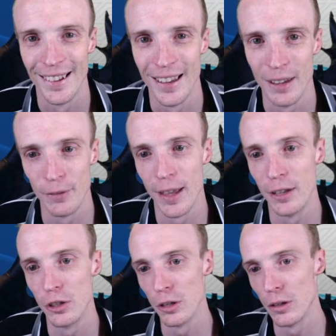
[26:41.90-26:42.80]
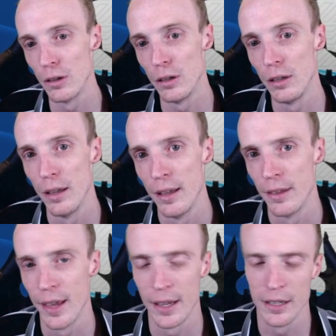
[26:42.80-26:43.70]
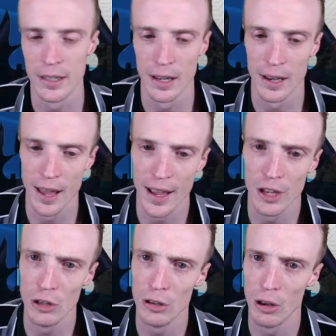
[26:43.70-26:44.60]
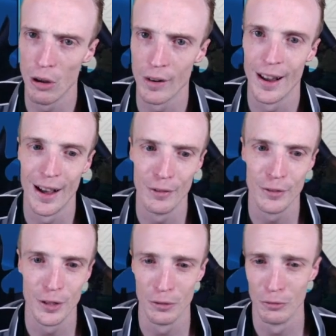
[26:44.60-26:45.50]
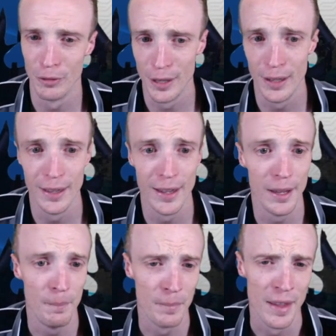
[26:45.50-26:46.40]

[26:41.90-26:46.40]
If they do, they can delay you long enough to really,